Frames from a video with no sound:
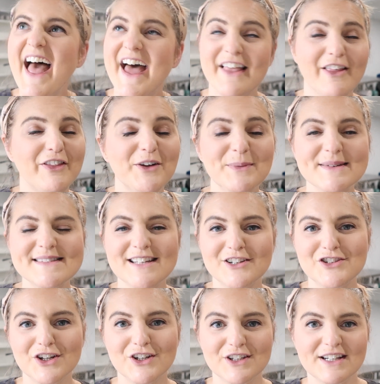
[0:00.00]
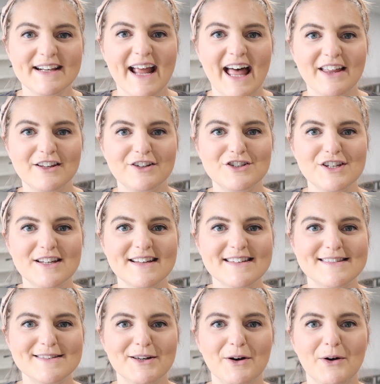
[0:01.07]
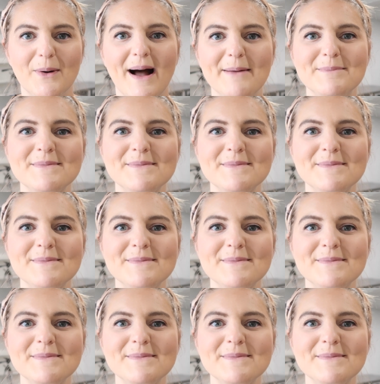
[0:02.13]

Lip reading: I thought that was such a good analogy. So